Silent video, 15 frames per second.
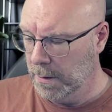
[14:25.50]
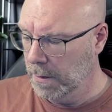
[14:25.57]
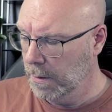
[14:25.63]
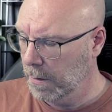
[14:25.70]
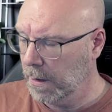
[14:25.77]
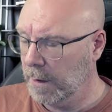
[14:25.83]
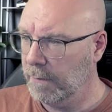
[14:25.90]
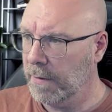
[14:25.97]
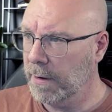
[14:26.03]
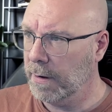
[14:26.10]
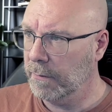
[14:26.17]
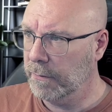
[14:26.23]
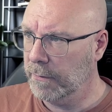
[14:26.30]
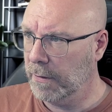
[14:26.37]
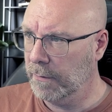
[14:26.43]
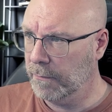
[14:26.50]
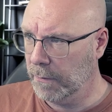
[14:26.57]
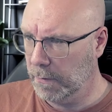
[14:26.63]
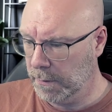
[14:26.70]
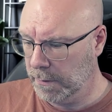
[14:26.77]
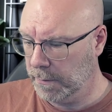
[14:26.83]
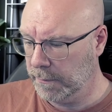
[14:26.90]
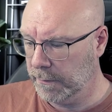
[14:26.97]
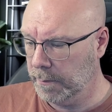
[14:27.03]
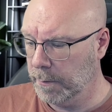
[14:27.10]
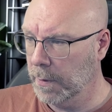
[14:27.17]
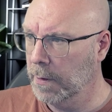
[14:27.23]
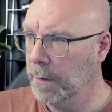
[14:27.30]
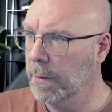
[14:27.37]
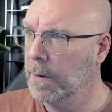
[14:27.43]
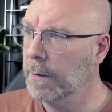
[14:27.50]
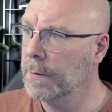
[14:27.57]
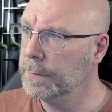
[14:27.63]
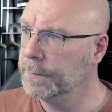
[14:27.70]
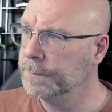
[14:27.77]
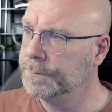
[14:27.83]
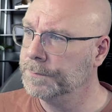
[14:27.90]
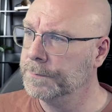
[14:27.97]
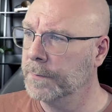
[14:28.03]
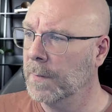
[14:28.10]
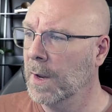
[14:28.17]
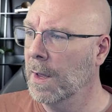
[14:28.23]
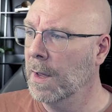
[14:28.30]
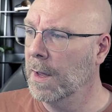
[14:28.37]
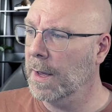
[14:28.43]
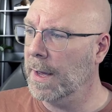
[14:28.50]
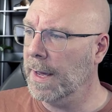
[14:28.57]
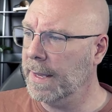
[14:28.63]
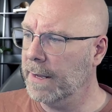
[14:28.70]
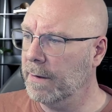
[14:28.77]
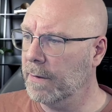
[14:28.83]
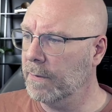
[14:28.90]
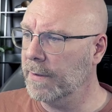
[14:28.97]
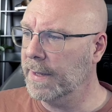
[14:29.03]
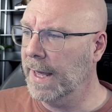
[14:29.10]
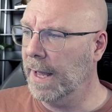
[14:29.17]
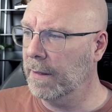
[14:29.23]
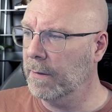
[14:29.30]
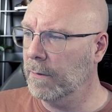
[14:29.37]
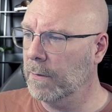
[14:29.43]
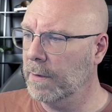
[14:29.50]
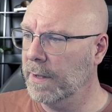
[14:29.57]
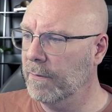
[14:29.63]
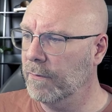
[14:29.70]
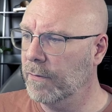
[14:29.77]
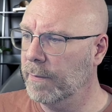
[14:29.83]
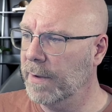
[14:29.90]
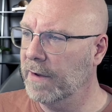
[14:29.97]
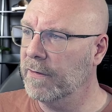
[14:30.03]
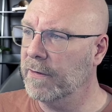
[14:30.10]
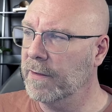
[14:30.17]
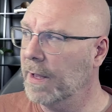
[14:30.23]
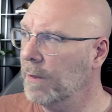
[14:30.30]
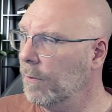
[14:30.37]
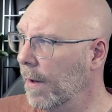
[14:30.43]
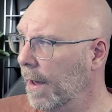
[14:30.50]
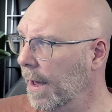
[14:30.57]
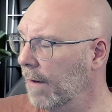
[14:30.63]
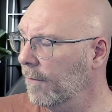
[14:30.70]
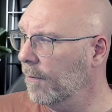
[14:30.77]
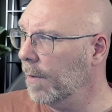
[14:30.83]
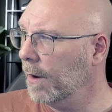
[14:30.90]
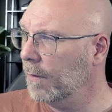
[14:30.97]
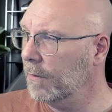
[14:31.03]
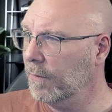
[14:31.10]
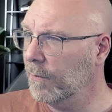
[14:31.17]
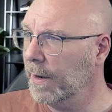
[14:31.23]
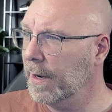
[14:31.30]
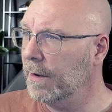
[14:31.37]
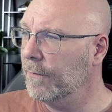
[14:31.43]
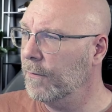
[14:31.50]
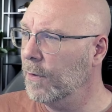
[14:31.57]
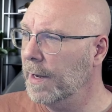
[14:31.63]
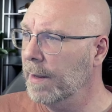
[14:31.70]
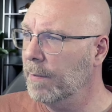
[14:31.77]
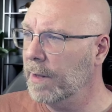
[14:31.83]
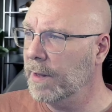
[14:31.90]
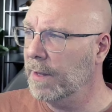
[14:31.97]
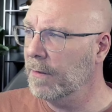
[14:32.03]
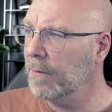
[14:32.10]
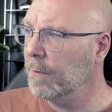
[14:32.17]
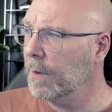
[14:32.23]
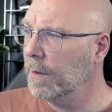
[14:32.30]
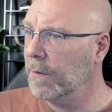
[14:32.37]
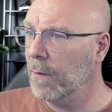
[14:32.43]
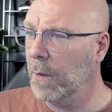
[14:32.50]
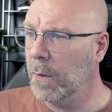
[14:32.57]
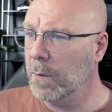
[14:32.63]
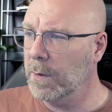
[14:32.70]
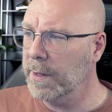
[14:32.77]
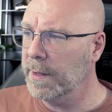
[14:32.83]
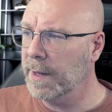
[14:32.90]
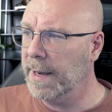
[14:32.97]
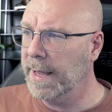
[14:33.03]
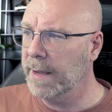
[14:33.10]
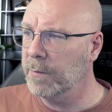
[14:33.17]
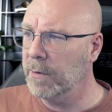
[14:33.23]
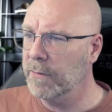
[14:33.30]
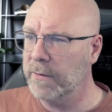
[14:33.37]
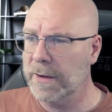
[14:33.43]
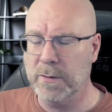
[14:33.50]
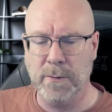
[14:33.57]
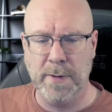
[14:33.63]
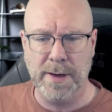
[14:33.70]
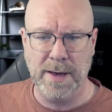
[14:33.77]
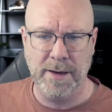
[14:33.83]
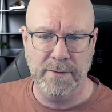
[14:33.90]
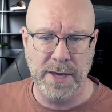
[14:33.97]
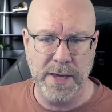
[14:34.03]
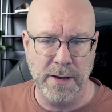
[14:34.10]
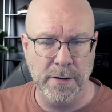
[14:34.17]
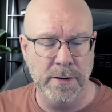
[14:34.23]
if I now search for awesome, I can now get all the information that you have about this one. And if you limit this one to only the labels that you have here,